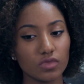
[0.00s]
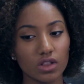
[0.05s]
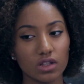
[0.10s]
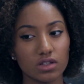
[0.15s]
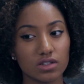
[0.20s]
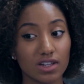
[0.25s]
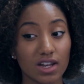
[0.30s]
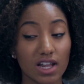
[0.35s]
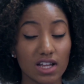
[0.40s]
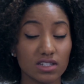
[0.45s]

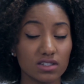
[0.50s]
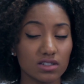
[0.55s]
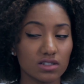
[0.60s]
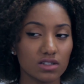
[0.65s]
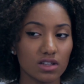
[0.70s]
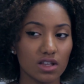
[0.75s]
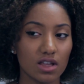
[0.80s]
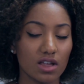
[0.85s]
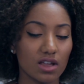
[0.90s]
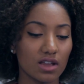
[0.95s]
So that's
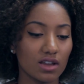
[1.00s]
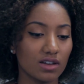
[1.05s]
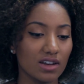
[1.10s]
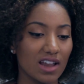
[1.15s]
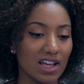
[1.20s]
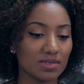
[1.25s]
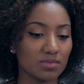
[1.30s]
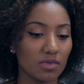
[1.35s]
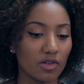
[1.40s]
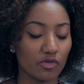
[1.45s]
my
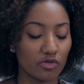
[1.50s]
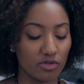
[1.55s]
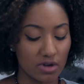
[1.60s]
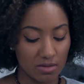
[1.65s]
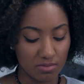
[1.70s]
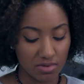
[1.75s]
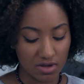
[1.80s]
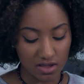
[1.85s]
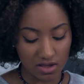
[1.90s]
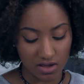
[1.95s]

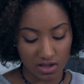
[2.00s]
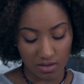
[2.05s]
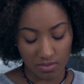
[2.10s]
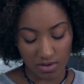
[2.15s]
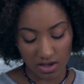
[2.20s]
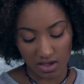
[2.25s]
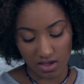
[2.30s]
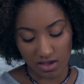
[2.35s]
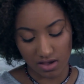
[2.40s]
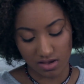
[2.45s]
3P EP.
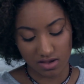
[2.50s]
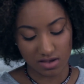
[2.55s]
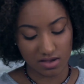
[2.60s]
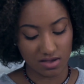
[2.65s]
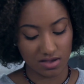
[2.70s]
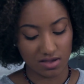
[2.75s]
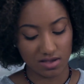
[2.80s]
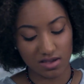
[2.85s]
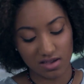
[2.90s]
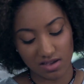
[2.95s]

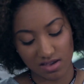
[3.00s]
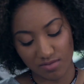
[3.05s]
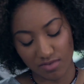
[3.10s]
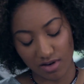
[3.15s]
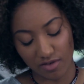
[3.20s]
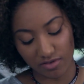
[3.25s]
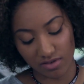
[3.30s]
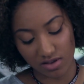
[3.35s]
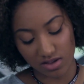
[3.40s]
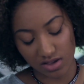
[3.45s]
My
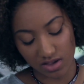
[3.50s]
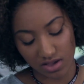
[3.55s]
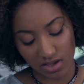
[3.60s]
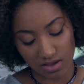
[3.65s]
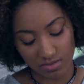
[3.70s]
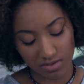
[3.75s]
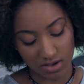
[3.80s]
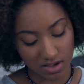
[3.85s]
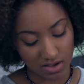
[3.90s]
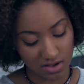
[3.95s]
3P EP.